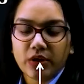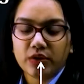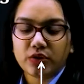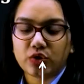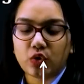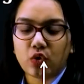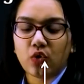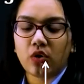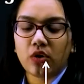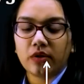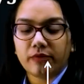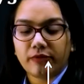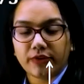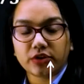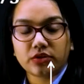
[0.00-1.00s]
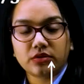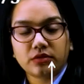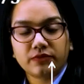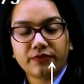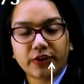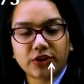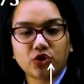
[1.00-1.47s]
So
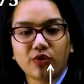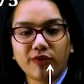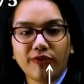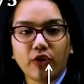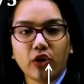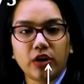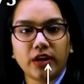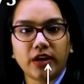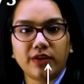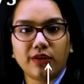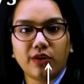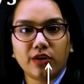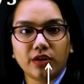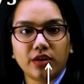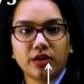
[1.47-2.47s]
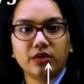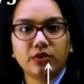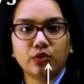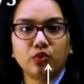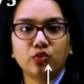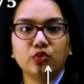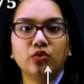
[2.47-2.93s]
first of all, in order
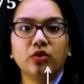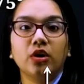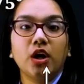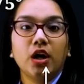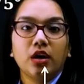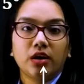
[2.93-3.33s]
to